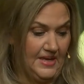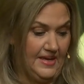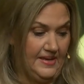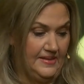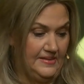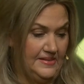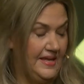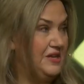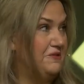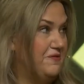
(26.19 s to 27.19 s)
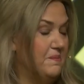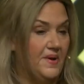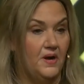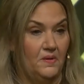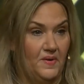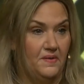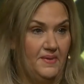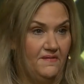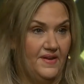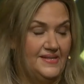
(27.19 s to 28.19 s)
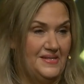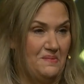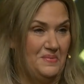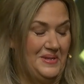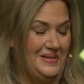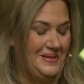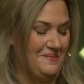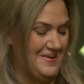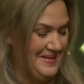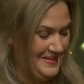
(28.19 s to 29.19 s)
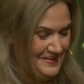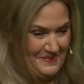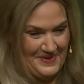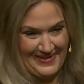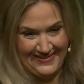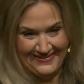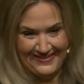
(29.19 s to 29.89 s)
And thank you for bearing with me if I stumble a little bit this morning.